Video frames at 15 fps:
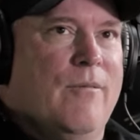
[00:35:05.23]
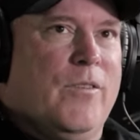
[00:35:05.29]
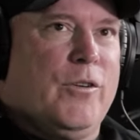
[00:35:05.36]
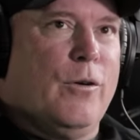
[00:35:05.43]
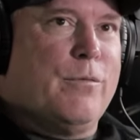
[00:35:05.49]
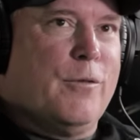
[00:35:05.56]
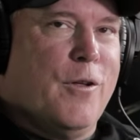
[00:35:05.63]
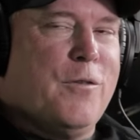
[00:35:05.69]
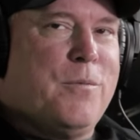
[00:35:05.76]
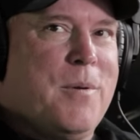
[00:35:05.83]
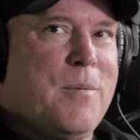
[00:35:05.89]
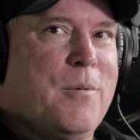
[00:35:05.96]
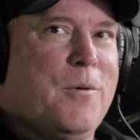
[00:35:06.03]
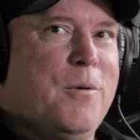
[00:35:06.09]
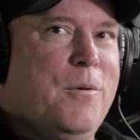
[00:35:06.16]
So for those
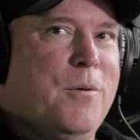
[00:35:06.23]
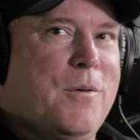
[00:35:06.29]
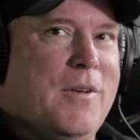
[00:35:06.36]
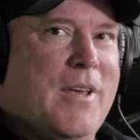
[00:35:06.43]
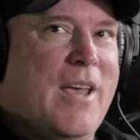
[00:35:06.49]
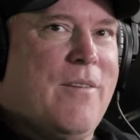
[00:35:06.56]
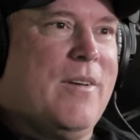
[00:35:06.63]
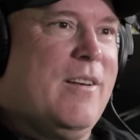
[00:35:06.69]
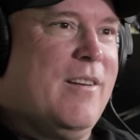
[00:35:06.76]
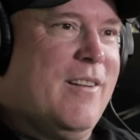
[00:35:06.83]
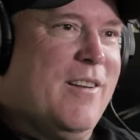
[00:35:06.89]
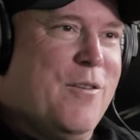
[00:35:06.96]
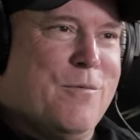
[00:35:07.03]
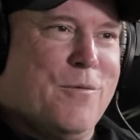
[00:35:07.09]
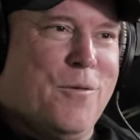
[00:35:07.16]
people who came
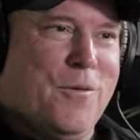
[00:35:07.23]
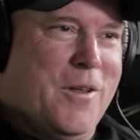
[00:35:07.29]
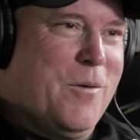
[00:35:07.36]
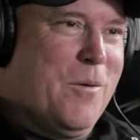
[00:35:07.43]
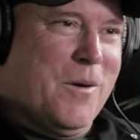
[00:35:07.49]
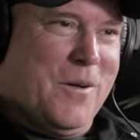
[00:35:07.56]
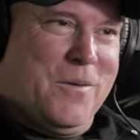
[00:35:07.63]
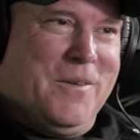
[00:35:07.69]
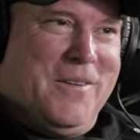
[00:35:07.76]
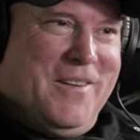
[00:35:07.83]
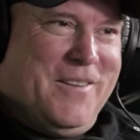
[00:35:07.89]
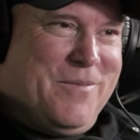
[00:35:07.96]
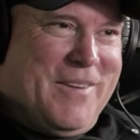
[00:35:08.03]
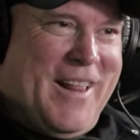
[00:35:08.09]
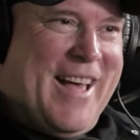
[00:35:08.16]
in, you've only worked with
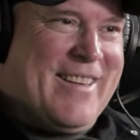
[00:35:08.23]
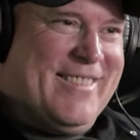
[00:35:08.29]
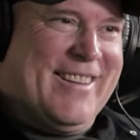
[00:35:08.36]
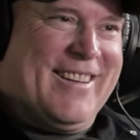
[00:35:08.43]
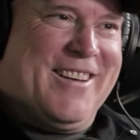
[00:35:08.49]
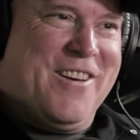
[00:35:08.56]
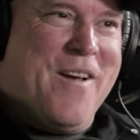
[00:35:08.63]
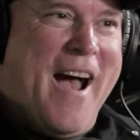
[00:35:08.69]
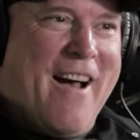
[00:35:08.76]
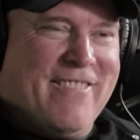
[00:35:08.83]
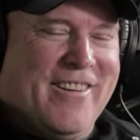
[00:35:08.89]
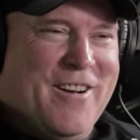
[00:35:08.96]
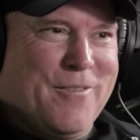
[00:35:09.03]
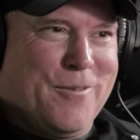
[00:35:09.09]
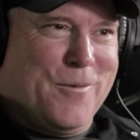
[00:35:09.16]
this plastic and you
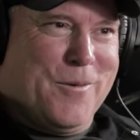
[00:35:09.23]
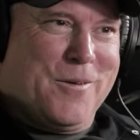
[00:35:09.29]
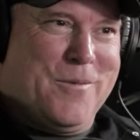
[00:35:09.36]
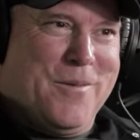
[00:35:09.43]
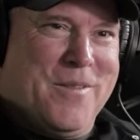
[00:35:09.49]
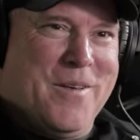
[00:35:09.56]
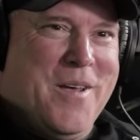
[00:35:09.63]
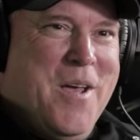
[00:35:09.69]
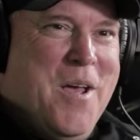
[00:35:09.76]
haven't ever worked with